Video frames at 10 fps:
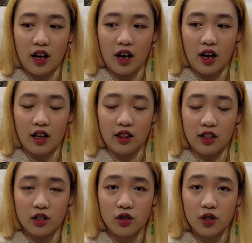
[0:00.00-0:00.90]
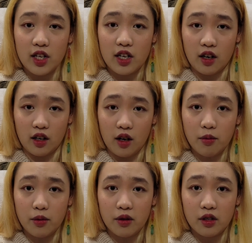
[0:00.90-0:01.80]
I literally got
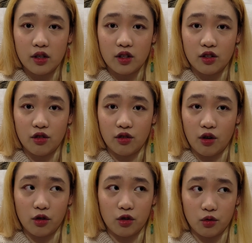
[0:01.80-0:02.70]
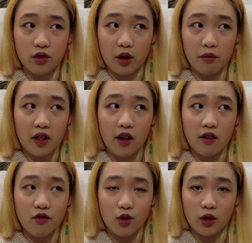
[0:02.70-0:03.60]
up to go do
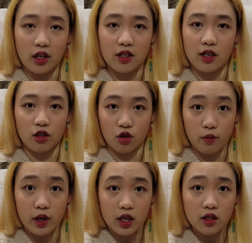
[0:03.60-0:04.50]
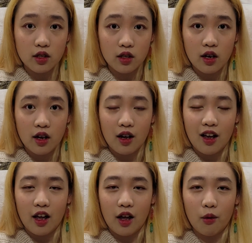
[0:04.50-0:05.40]
something for less than 2 minutes.
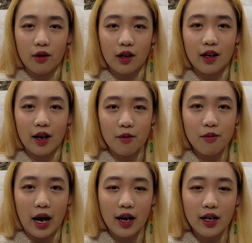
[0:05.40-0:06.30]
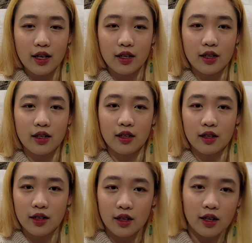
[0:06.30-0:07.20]
And when I came back,
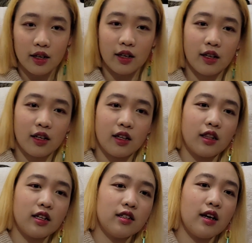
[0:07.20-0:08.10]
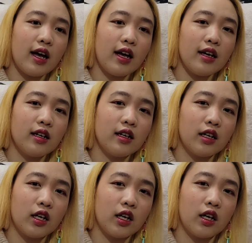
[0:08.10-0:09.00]
this guy
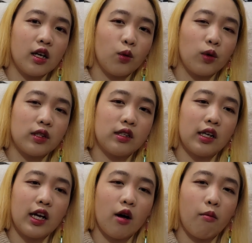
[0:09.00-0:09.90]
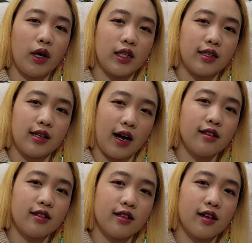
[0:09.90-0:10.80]
was sitting on my
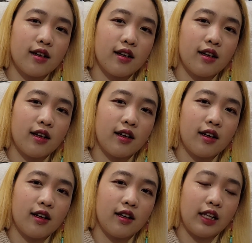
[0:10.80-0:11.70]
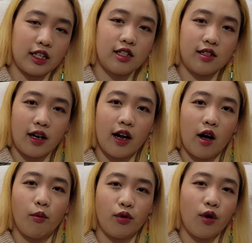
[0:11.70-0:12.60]
desk, like sitting
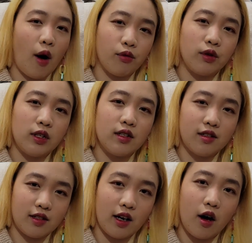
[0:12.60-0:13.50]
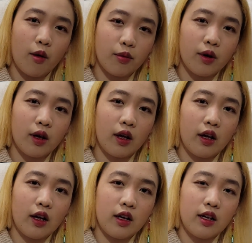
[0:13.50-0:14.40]
up properly, sit up,
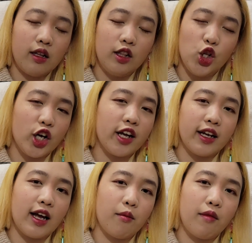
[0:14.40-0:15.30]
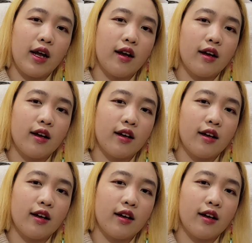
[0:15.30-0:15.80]
looking at me.